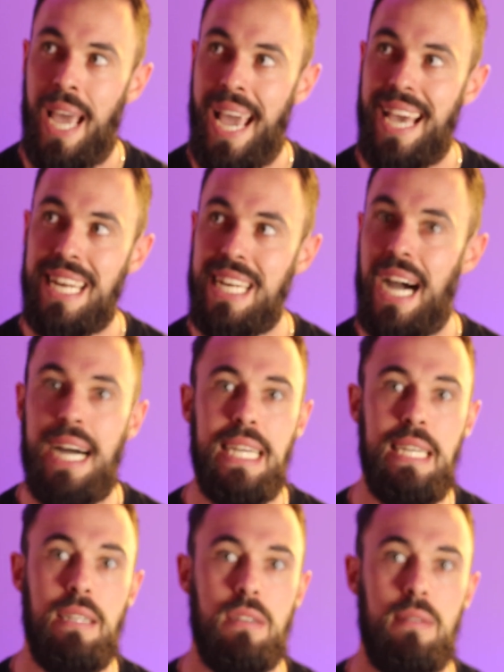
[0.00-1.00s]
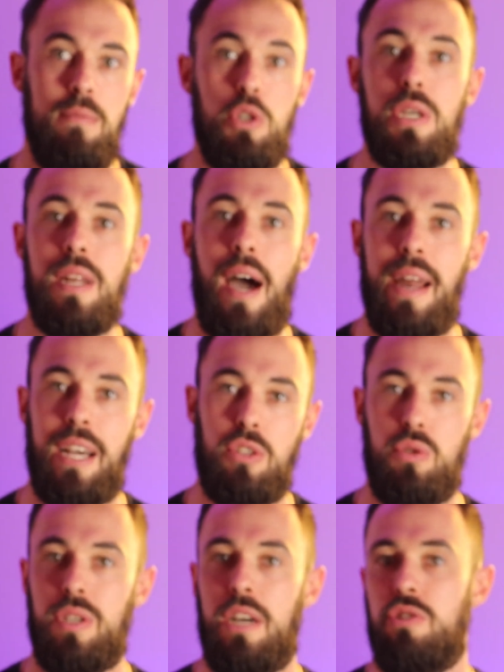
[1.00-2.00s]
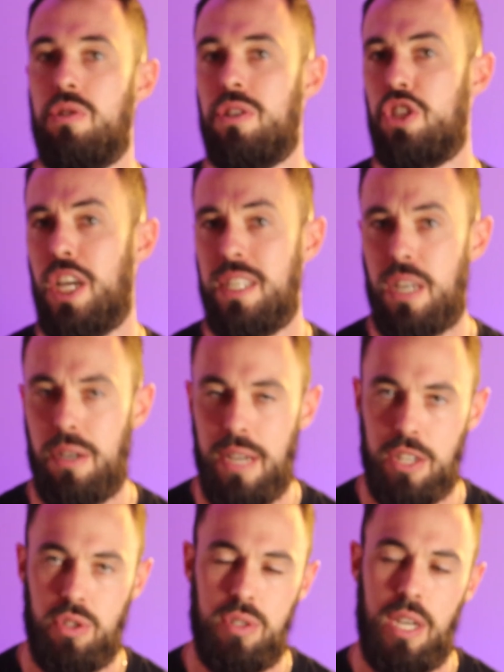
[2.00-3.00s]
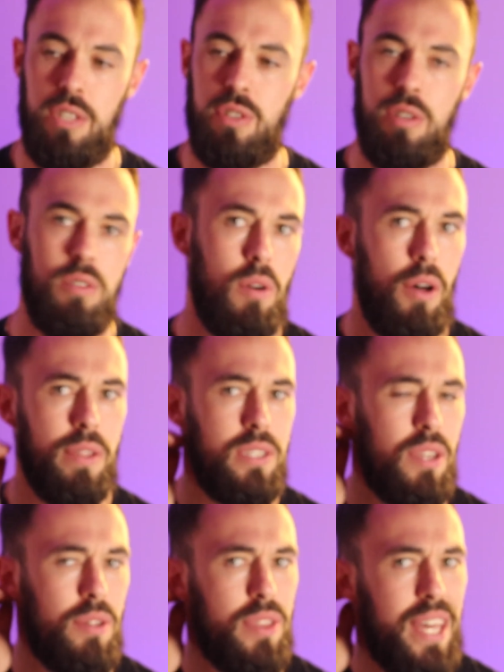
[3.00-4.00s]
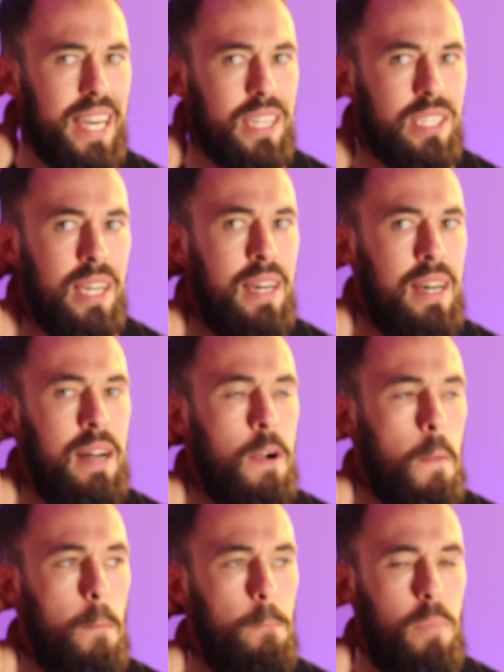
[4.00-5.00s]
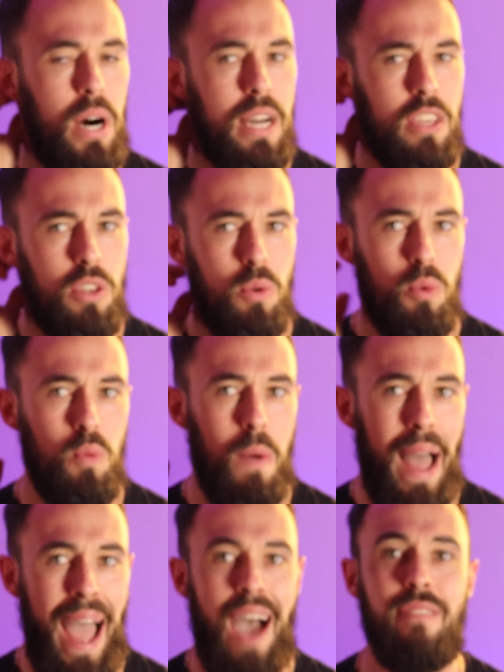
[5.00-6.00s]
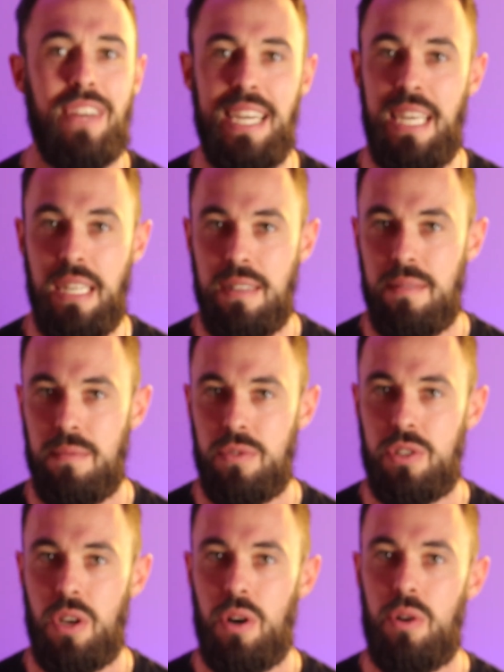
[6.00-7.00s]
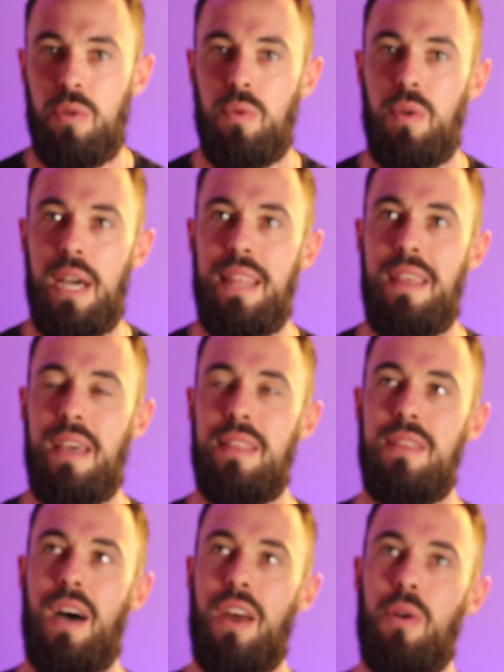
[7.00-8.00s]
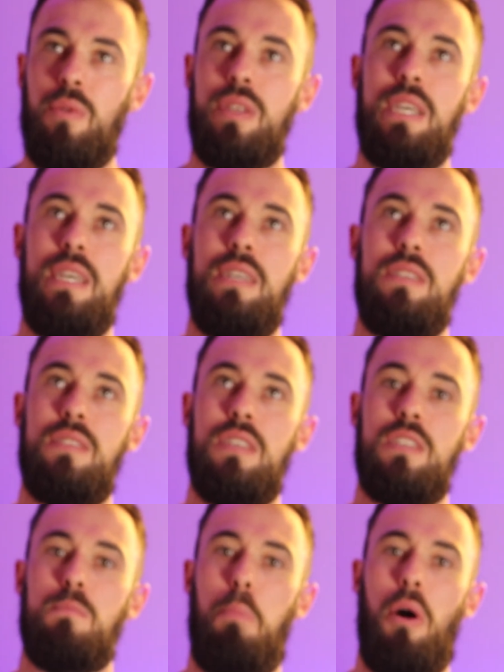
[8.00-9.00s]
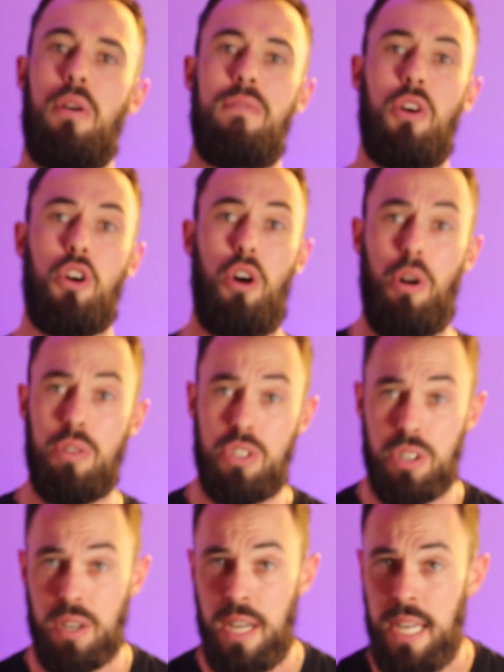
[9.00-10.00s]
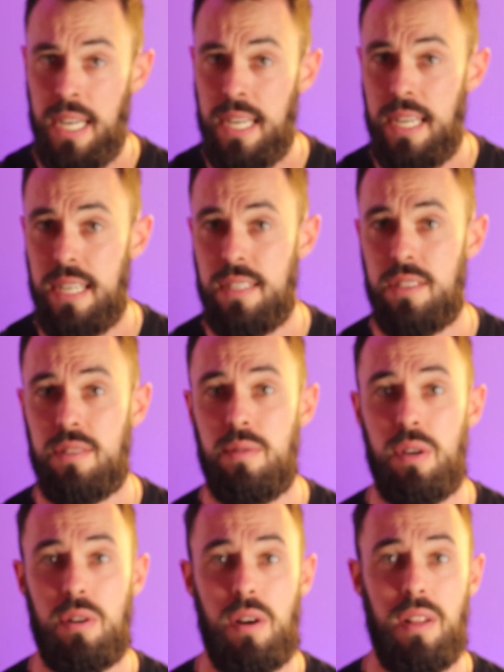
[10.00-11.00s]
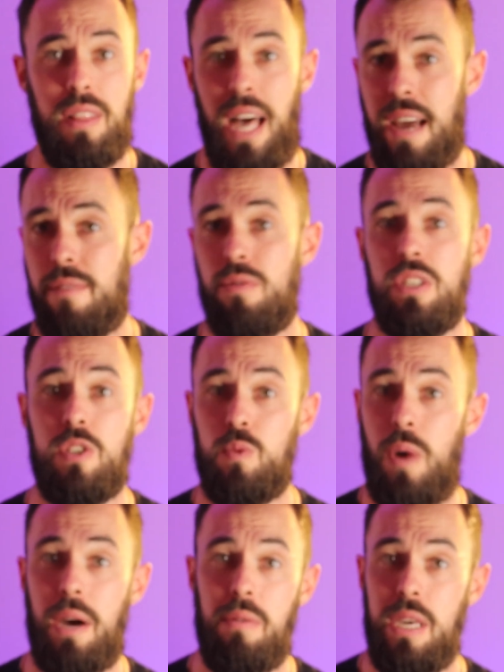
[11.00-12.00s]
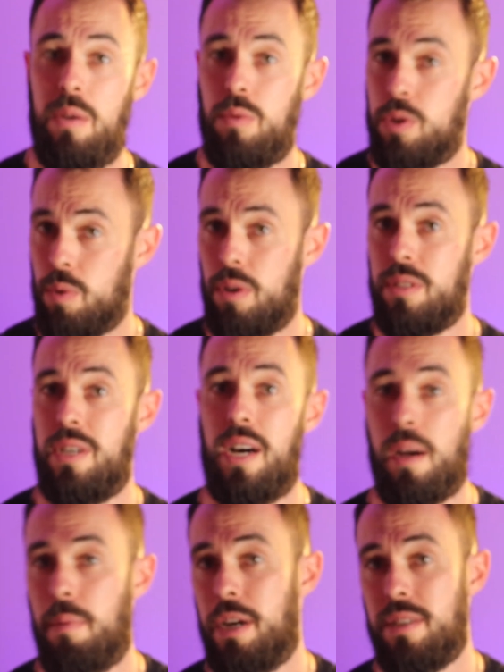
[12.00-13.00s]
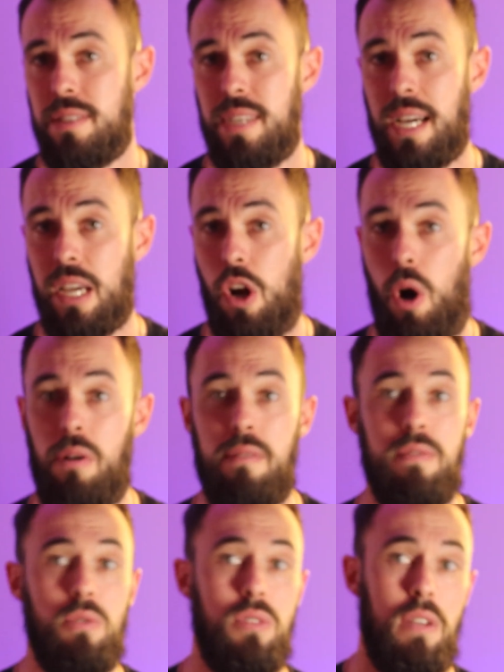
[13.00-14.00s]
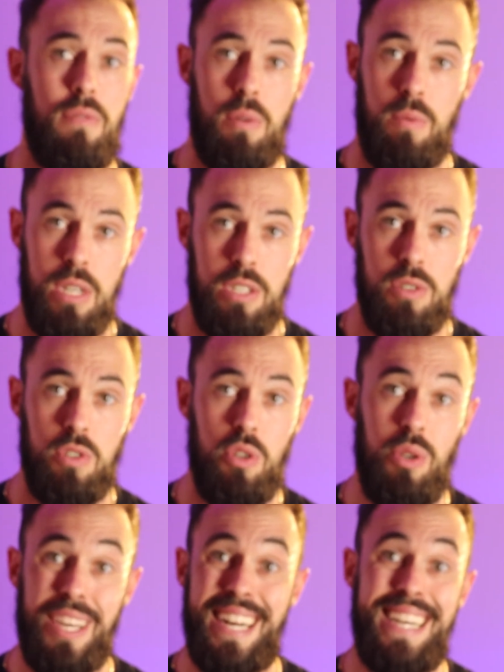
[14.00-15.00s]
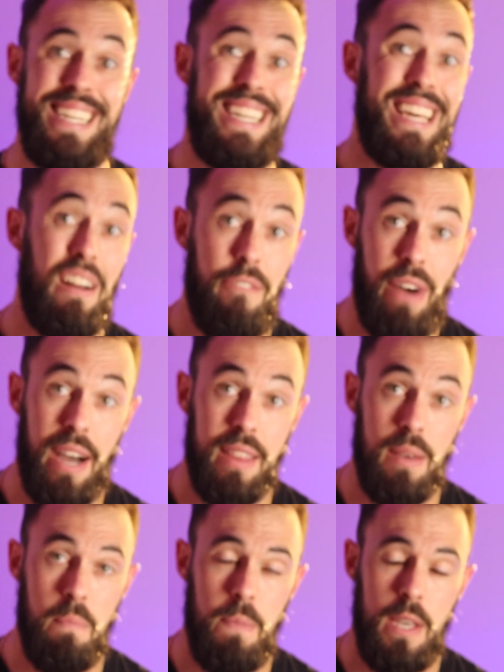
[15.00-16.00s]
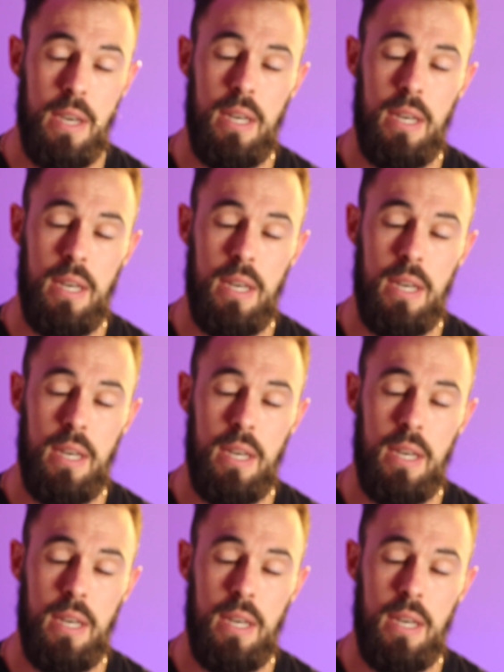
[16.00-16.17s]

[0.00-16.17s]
can't not eat. You cannot exercise. You can change how you exercise. You can do all these other things, but you have to eat. So, and not only is this part of our culture, is there a lot of reasons why we eat, which we're going to talk about in a second, all of those different reasons so you can identify them.